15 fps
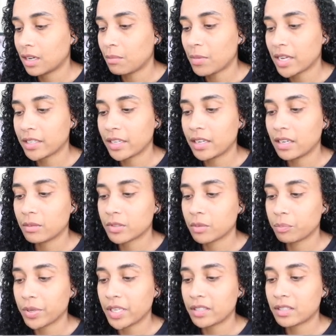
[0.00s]
I'm about to heat up
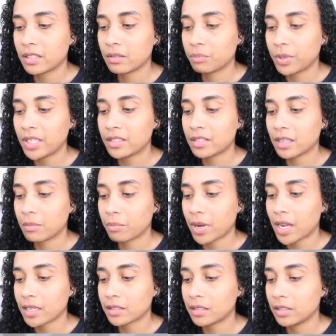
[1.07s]
some pizza and
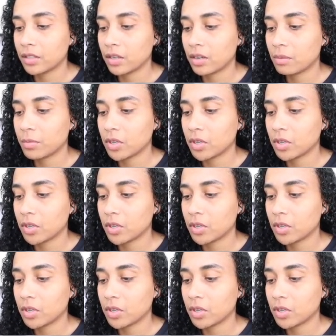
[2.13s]
pasta, y'all.